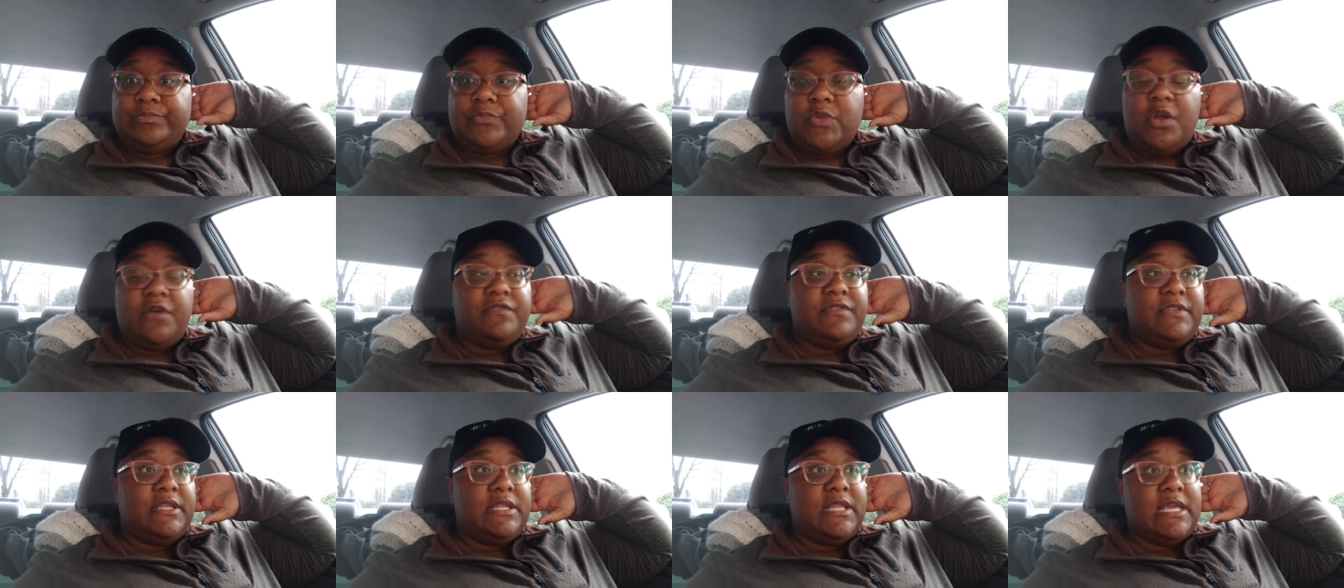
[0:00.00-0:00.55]

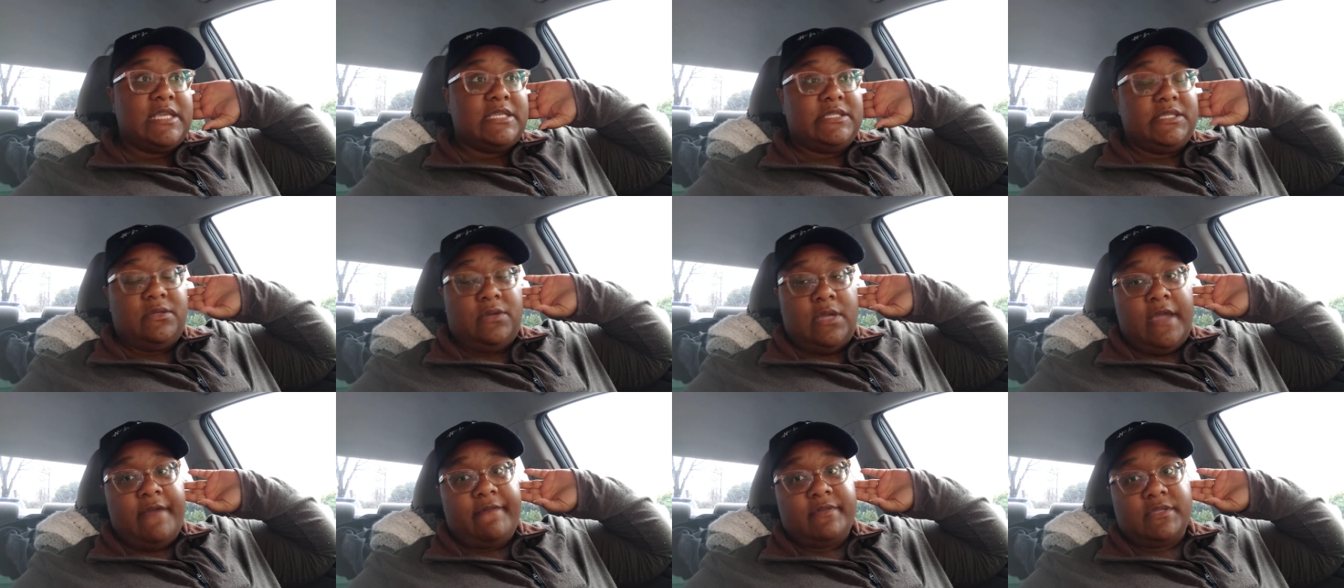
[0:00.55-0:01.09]
Hopefully they
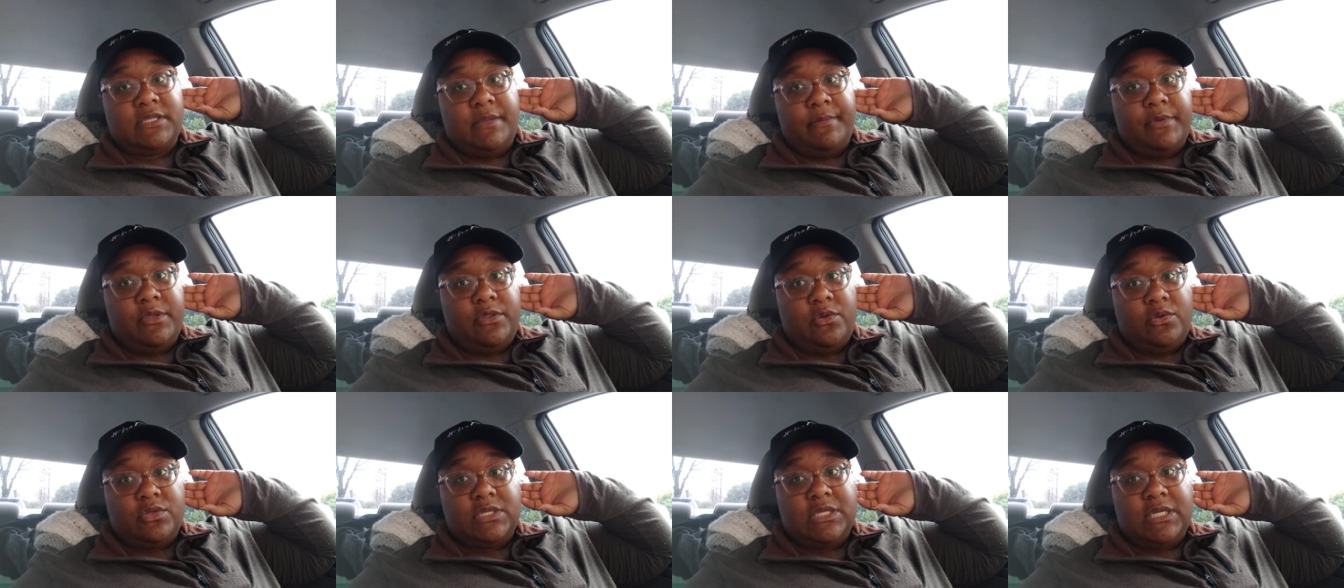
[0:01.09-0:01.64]
still have some
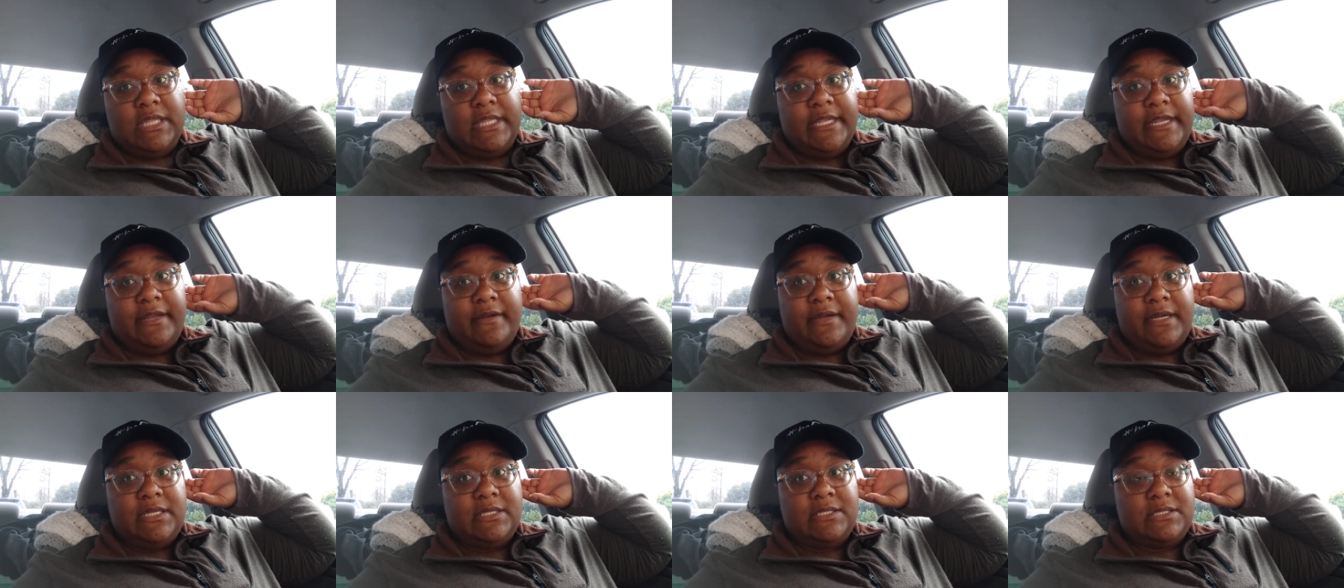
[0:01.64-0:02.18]
of those
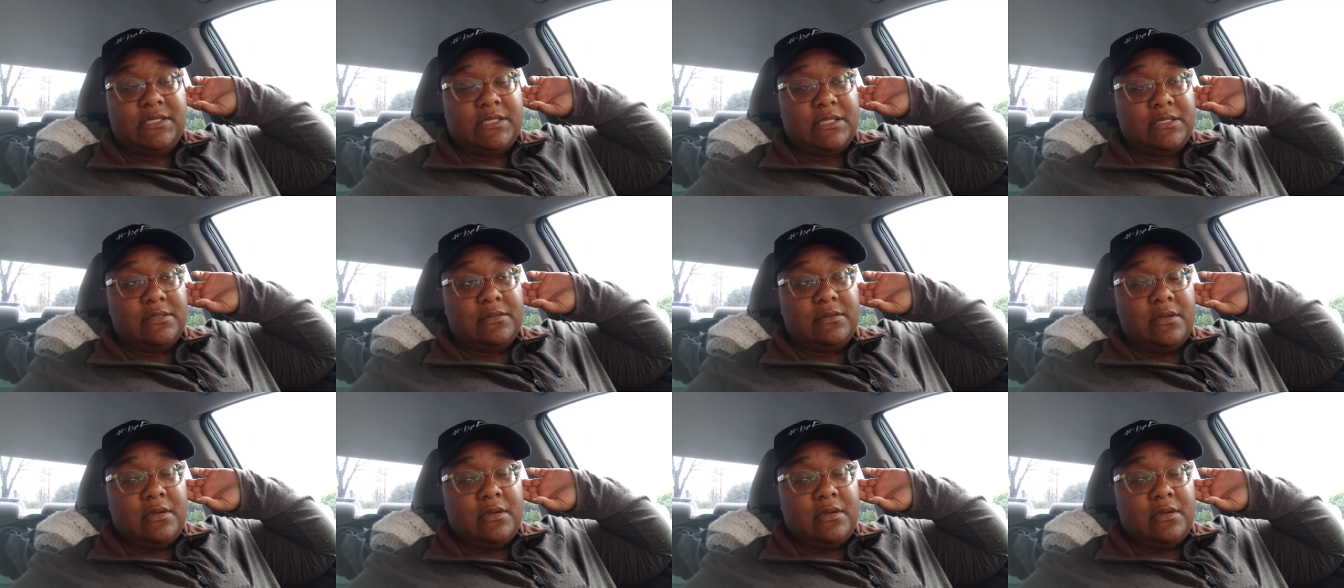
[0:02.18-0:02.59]
clearance